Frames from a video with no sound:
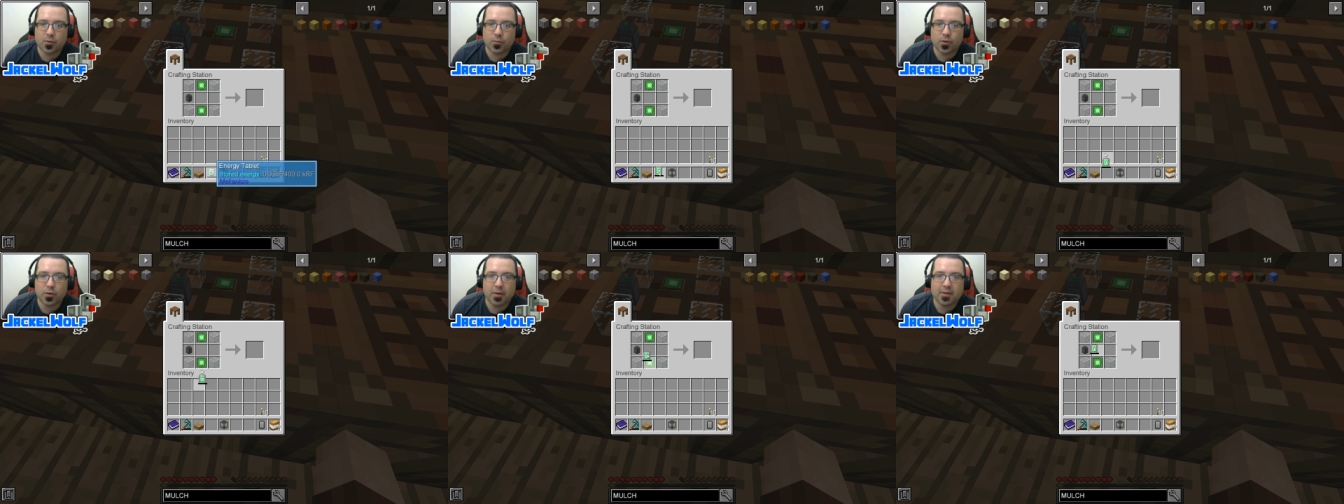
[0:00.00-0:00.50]
We're
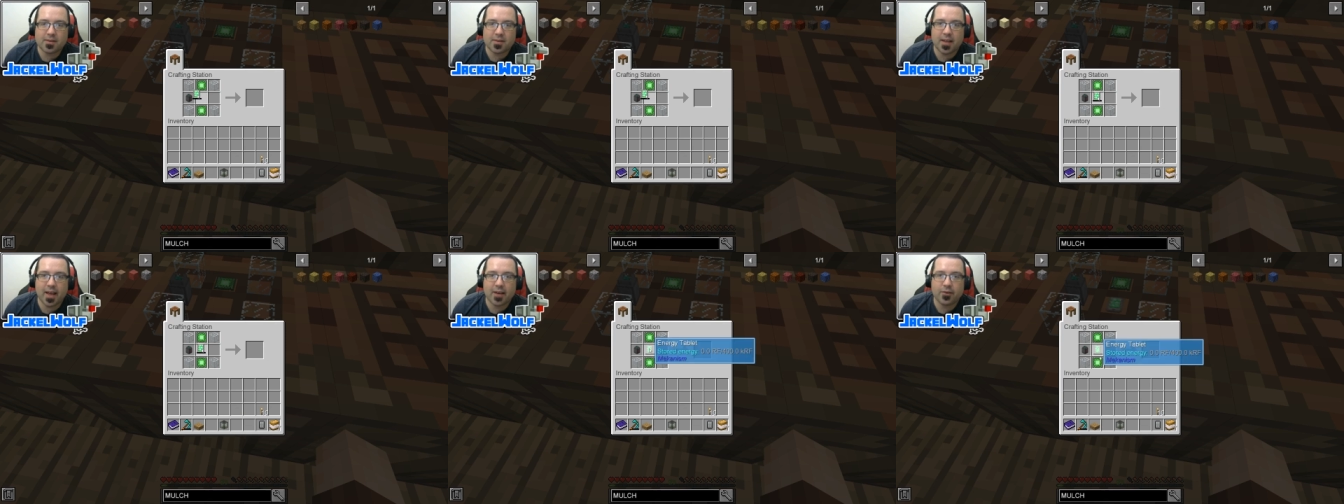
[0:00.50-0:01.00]
going to place
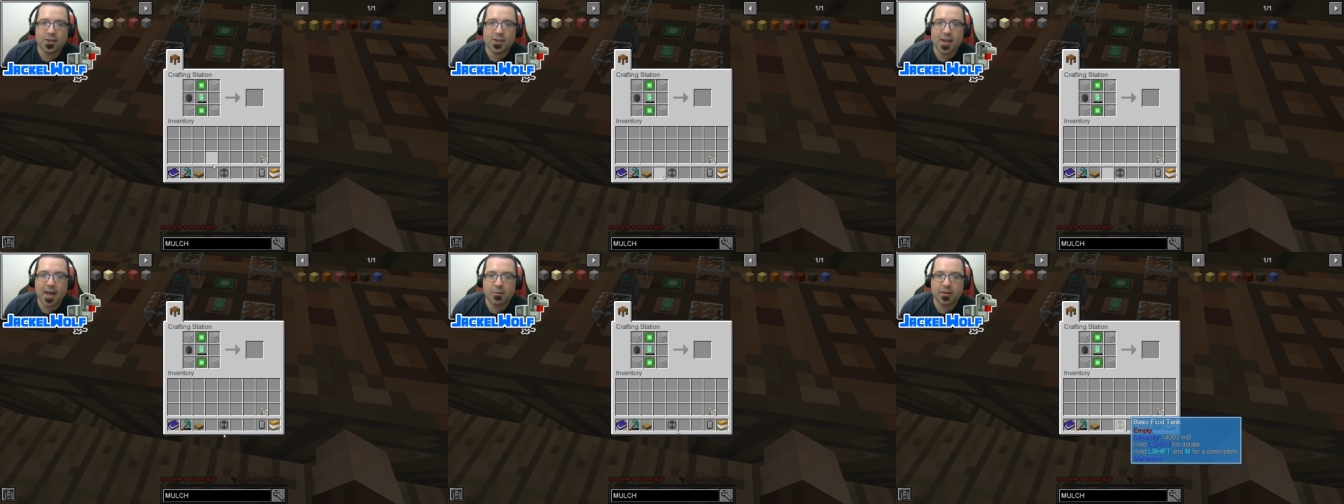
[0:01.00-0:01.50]
the energy
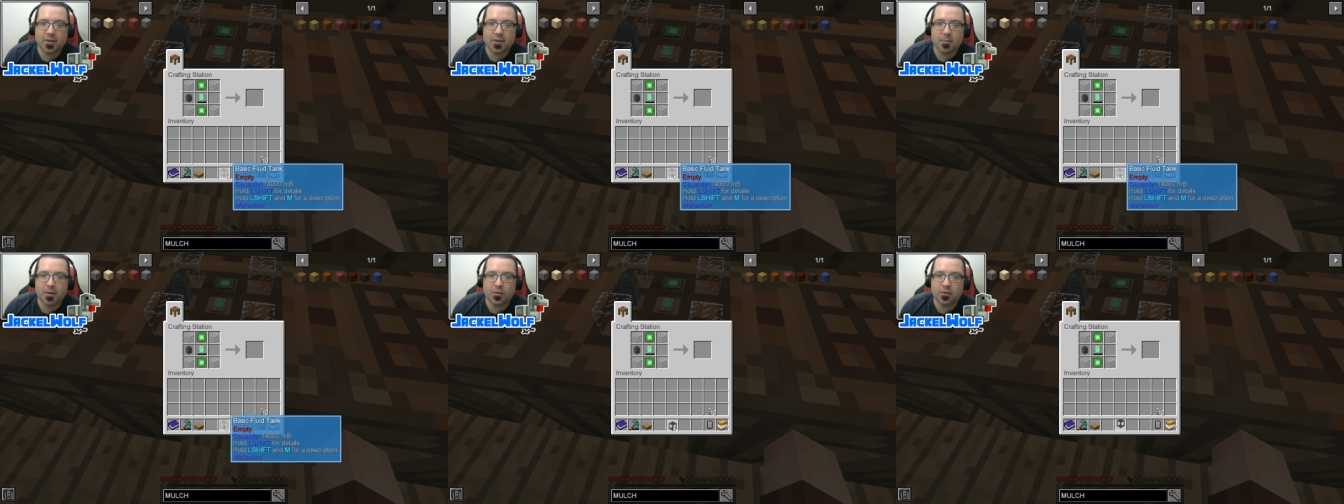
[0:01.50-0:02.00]
tablet in the
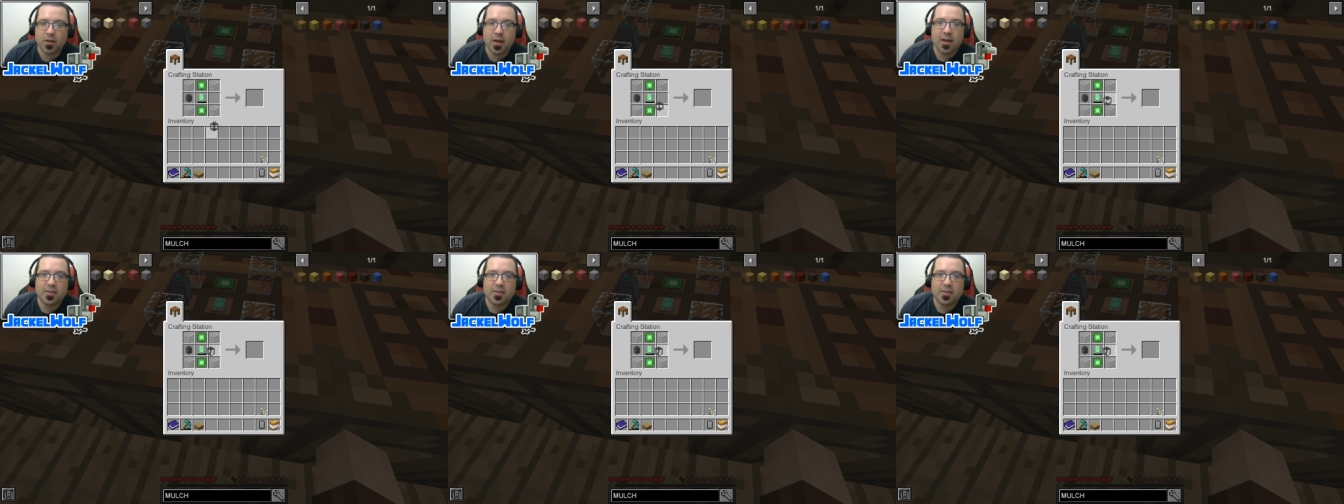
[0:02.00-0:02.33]
middle,